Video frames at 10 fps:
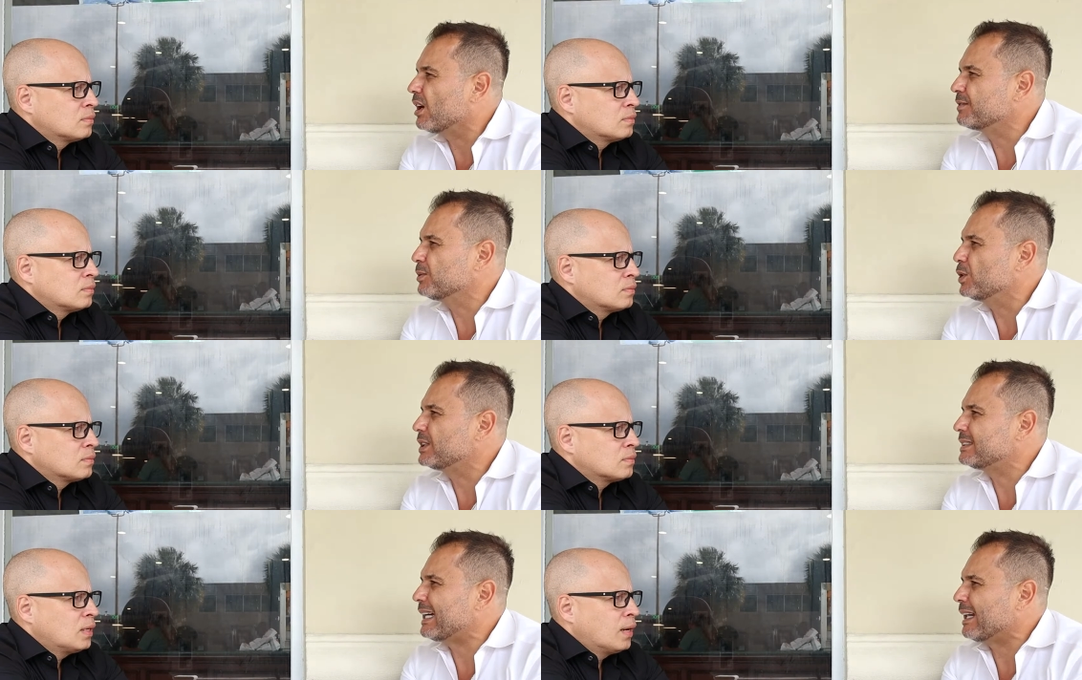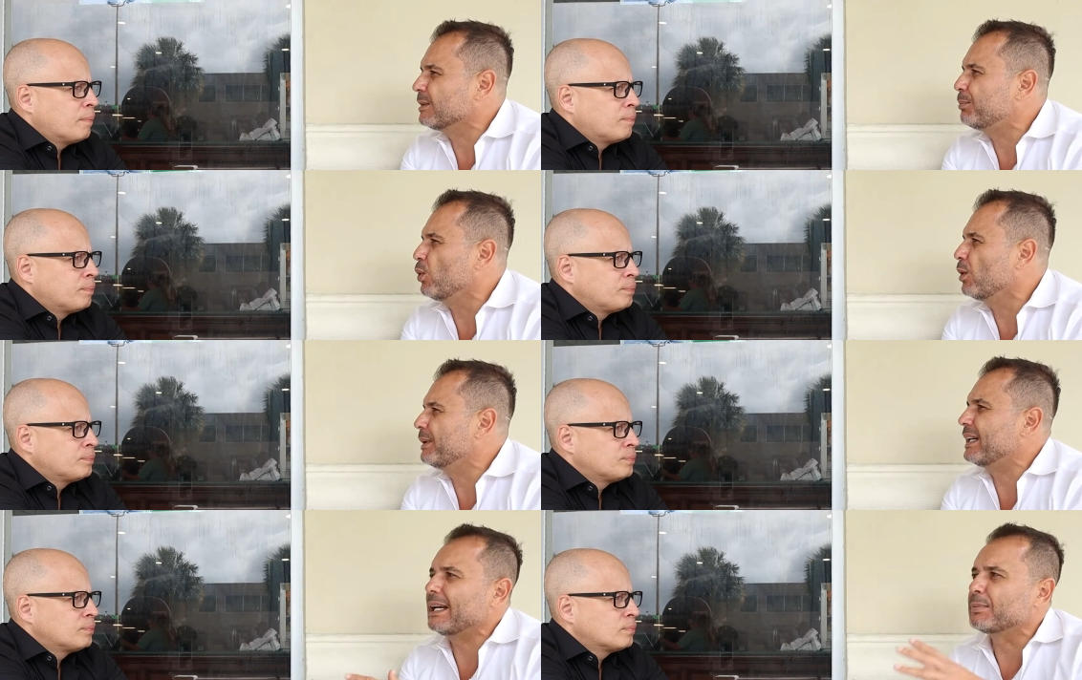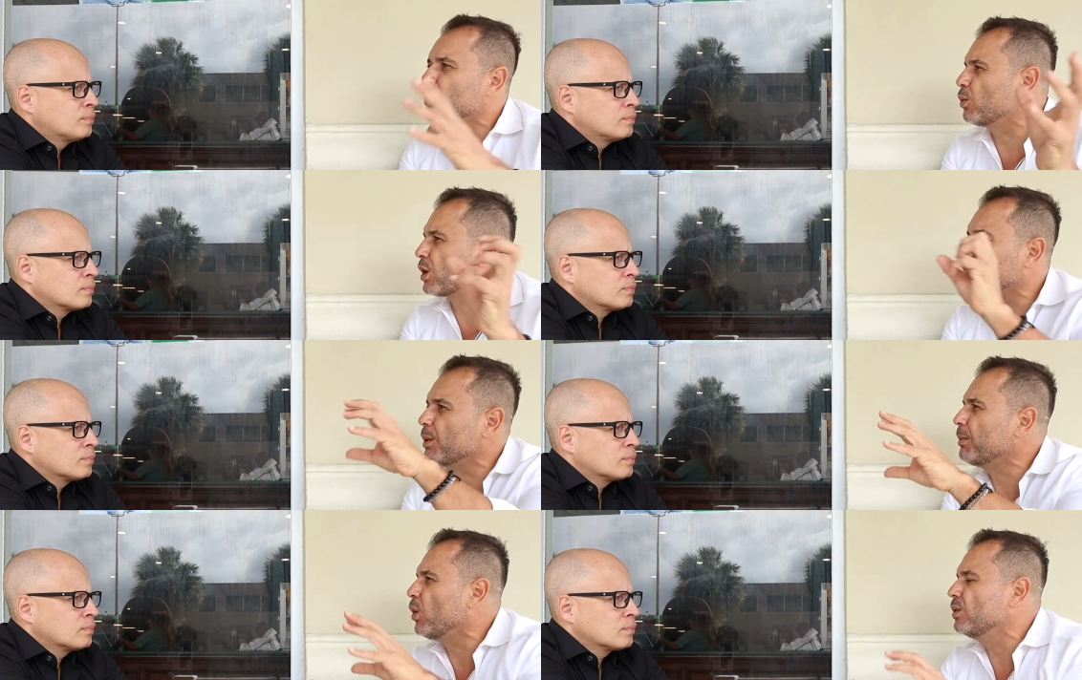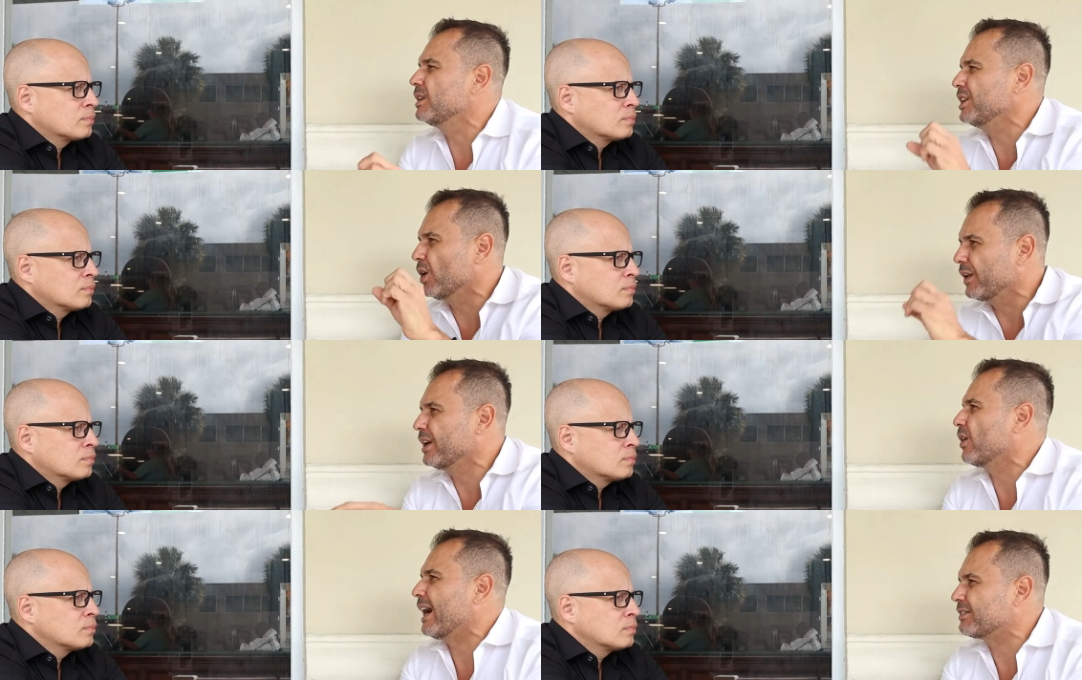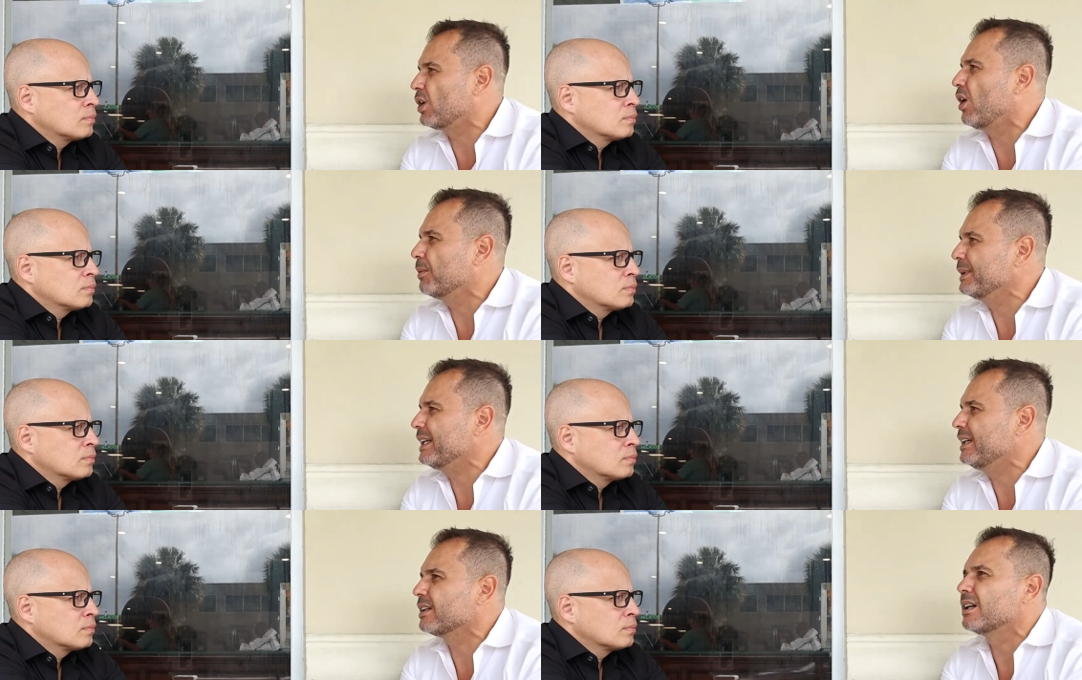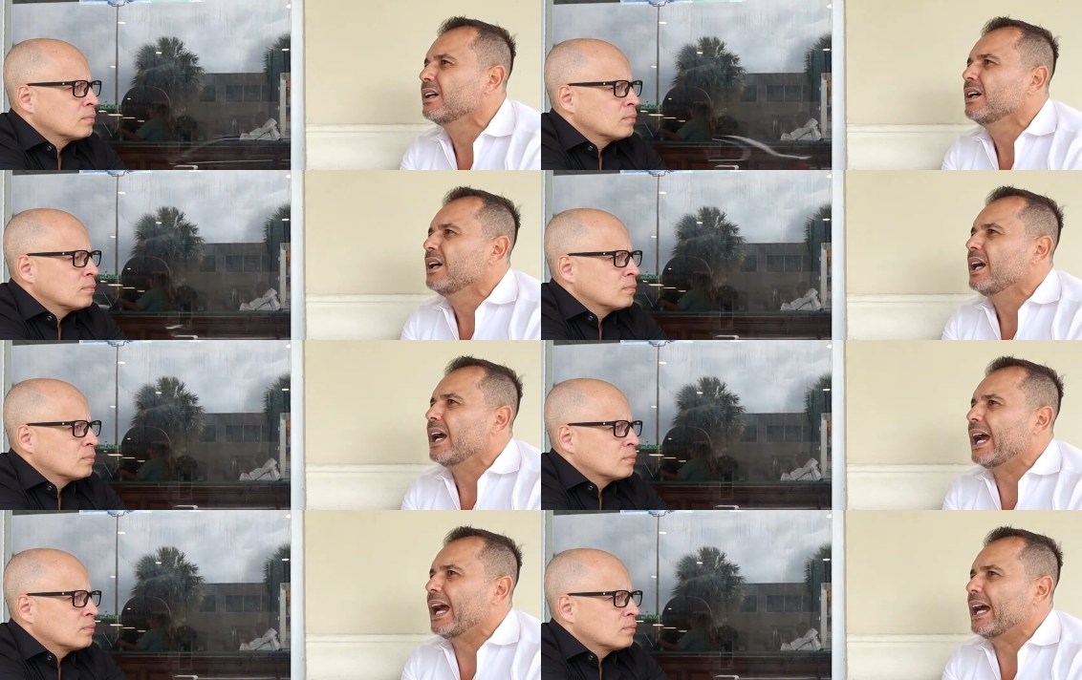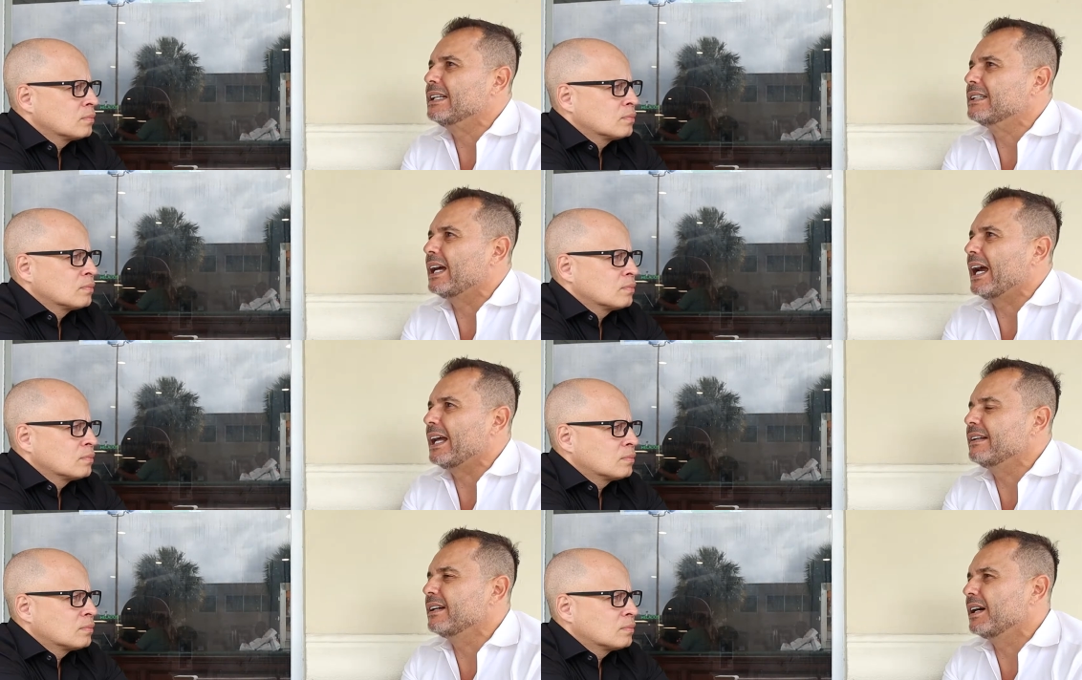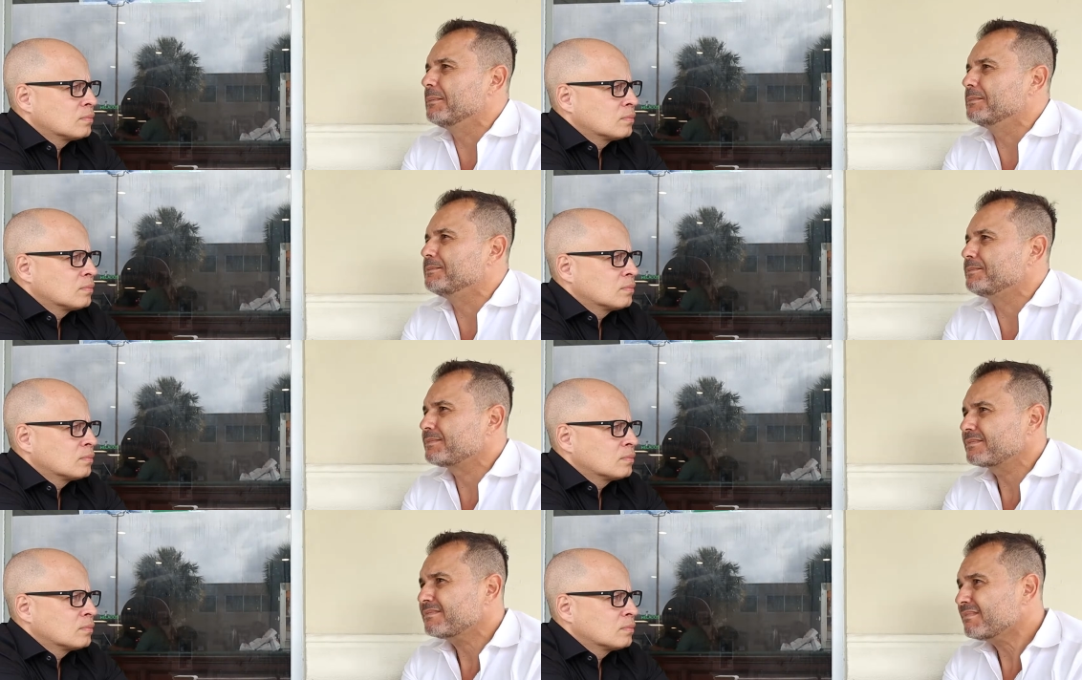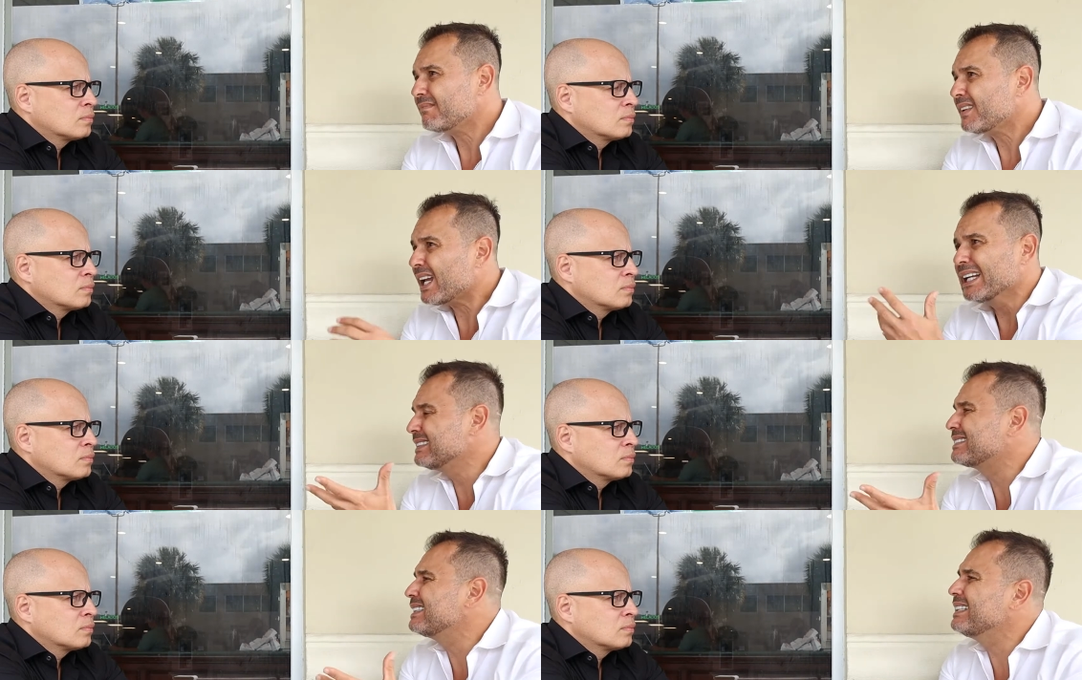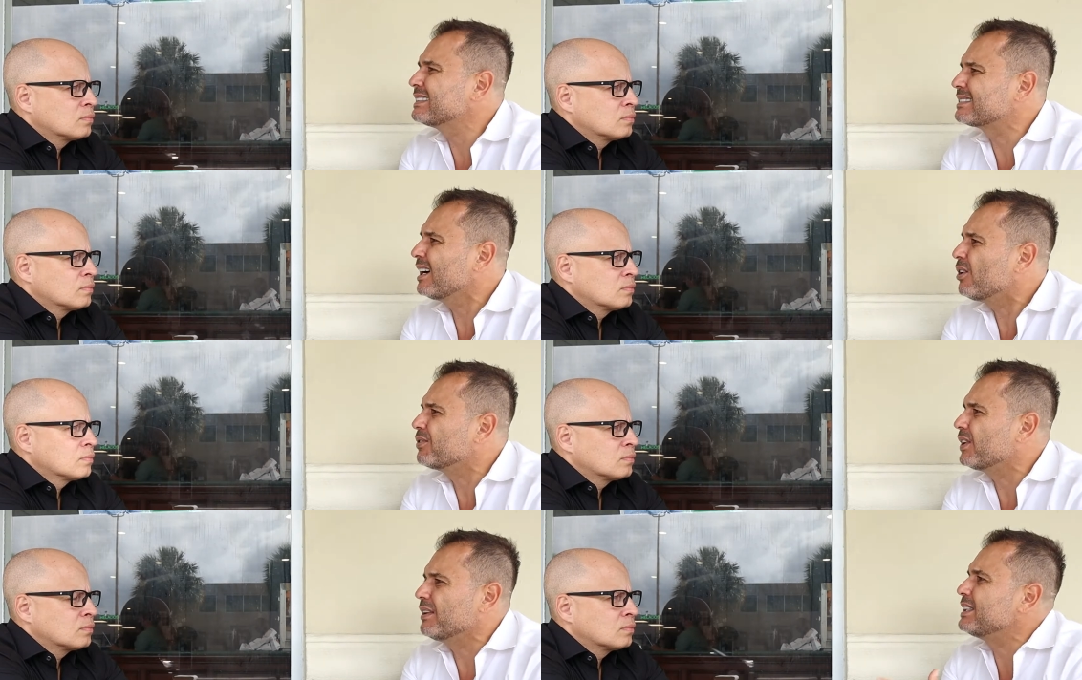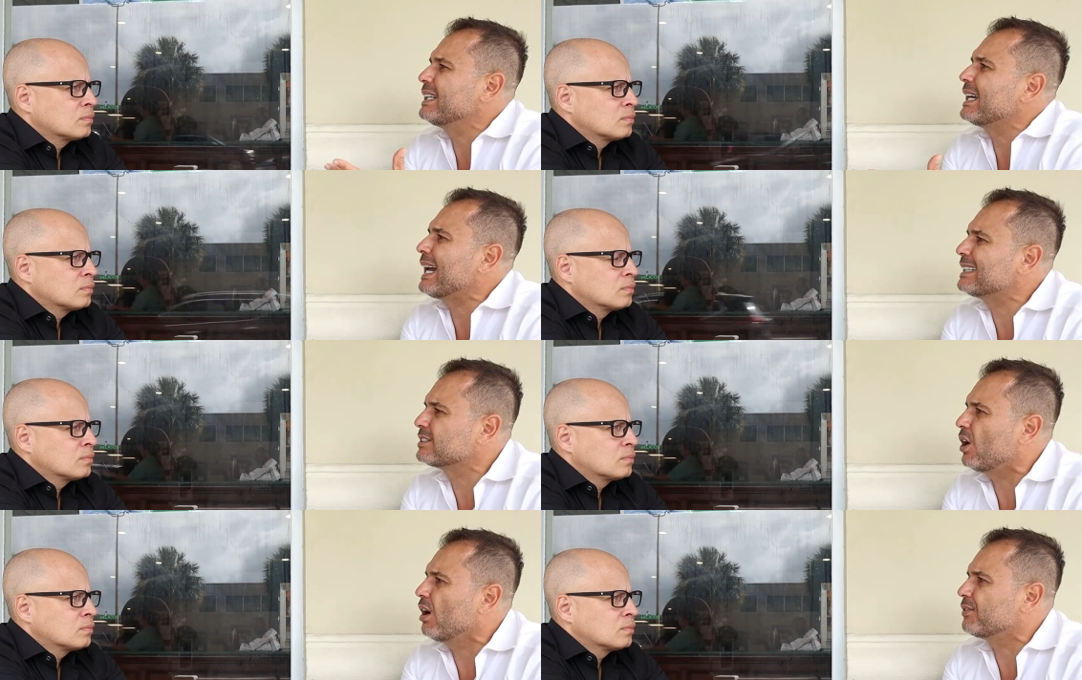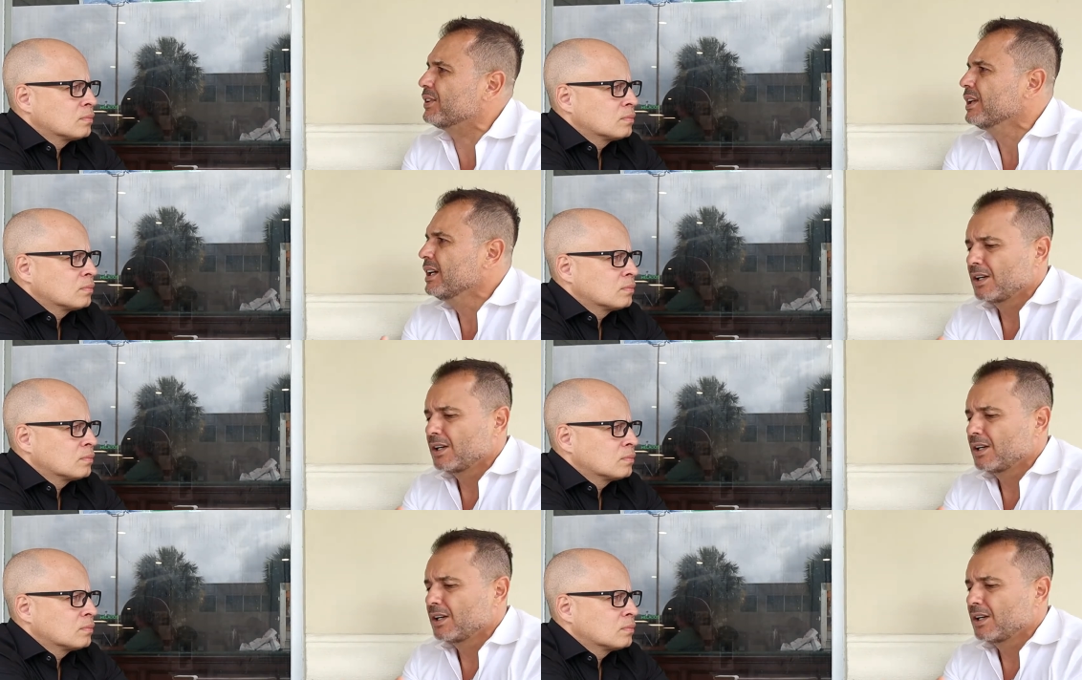Speaker 1: comfortable with the talent pool being able to work remote. You know, they don't have to all be here. And and um, and the city itself, everything it has to offer.